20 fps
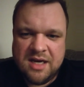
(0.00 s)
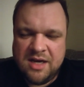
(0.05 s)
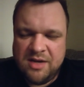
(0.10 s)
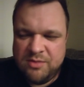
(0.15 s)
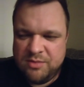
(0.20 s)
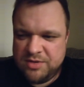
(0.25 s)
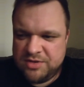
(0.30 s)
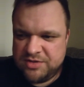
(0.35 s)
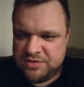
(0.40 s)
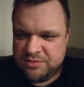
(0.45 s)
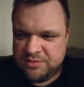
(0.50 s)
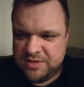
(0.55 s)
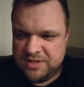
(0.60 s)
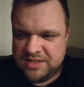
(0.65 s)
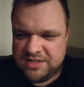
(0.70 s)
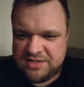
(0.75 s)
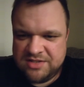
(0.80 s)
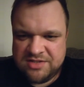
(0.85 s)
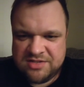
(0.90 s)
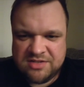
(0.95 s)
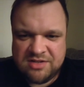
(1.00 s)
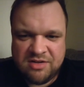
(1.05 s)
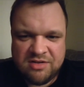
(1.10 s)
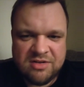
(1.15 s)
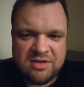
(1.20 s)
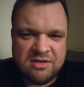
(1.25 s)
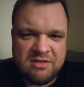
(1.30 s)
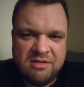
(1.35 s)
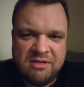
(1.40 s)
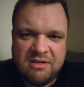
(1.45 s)
I wish we could just
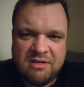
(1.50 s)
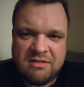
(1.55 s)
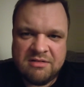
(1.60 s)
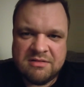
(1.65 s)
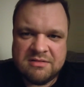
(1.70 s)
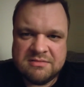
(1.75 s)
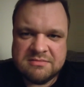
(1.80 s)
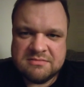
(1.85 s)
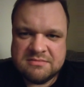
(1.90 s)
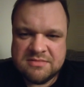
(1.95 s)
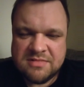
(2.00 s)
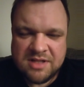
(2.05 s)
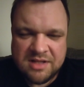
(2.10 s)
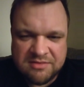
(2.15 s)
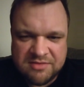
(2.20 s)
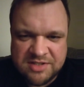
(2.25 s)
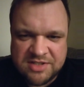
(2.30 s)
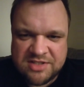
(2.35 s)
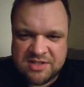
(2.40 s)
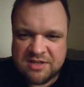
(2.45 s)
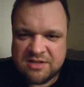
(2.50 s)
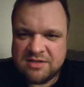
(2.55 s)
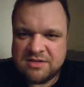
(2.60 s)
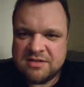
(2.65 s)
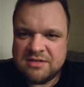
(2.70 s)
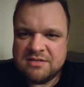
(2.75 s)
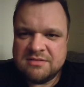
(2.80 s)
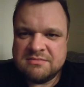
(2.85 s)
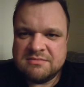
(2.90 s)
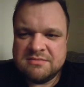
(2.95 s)
all get along, love each
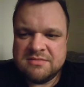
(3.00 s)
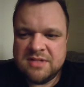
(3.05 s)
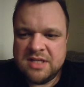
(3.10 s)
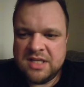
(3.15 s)
other,